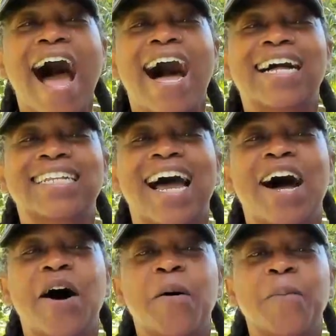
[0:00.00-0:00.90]
And
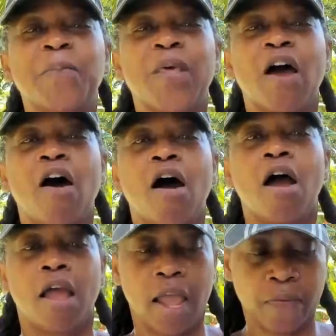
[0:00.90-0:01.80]

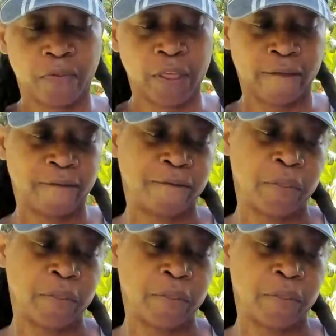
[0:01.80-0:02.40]
the